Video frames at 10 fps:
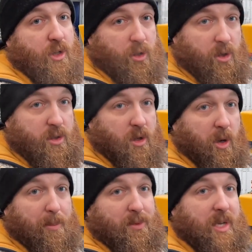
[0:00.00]
yours
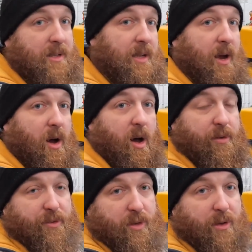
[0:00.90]
up, send it
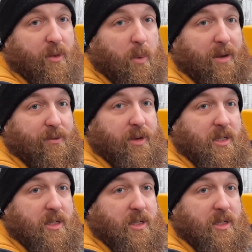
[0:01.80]
off, you have to wait for